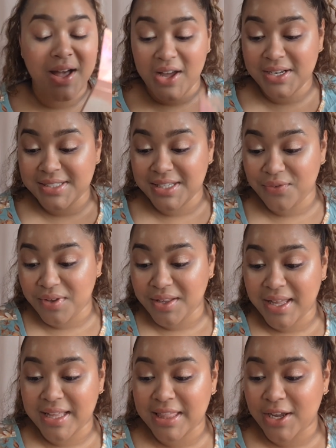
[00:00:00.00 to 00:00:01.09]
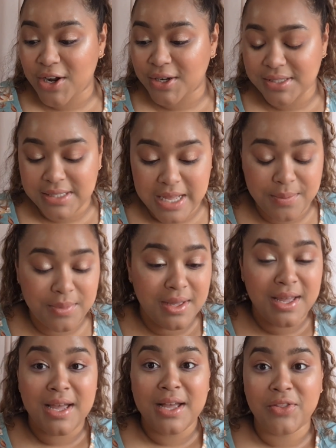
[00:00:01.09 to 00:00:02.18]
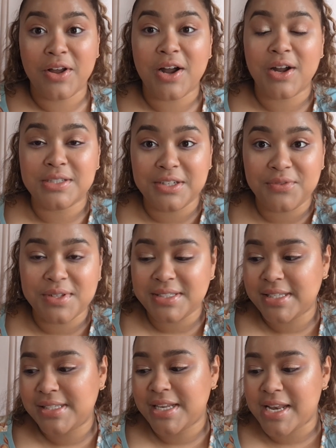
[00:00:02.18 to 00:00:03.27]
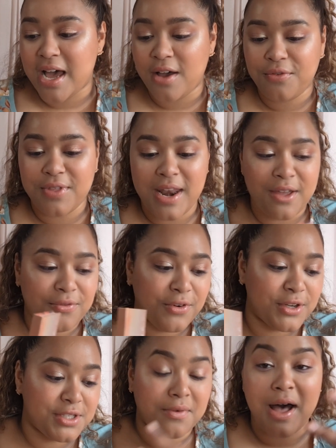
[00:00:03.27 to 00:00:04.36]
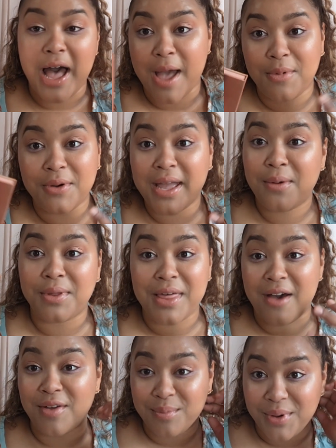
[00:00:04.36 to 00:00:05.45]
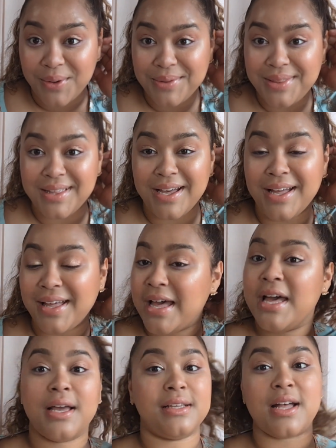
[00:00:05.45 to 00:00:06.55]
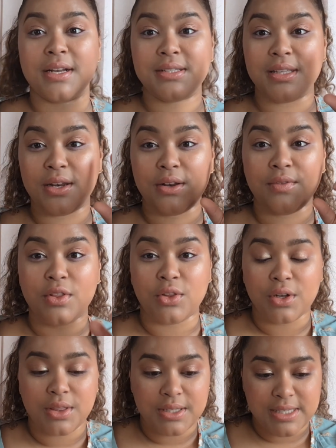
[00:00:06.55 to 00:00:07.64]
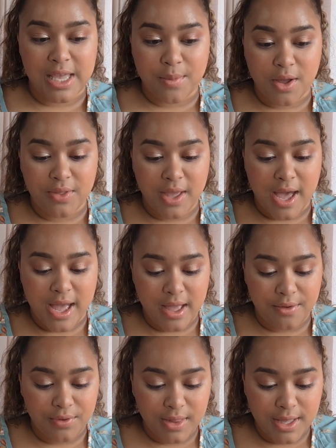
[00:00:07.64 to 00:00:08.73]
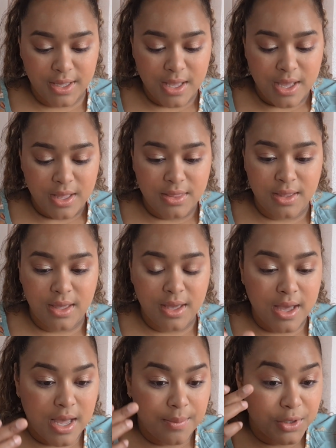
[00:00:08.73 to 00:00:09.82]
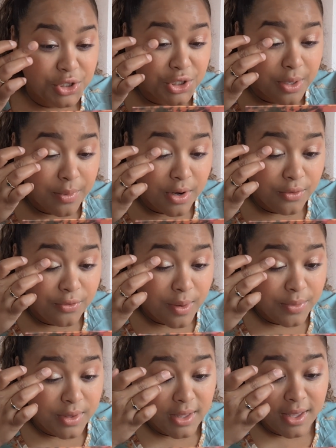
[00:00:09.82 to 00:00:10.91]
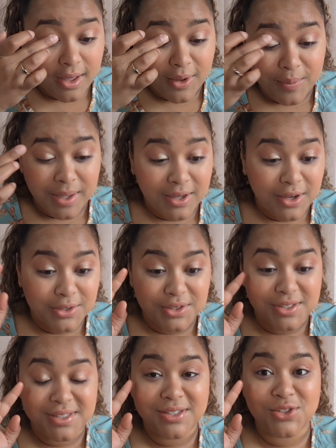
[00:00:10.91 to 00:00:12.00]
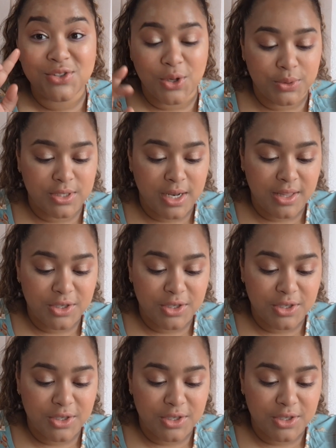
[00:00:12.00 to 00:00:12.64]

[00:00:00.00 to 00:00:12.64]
I honestly feel like there are differences enough that I, first of all, I'm okay with having both. Because honestly, they don't even look the same on the eye. I feel like the shimmer from the, oh my gosh, this is so stunning.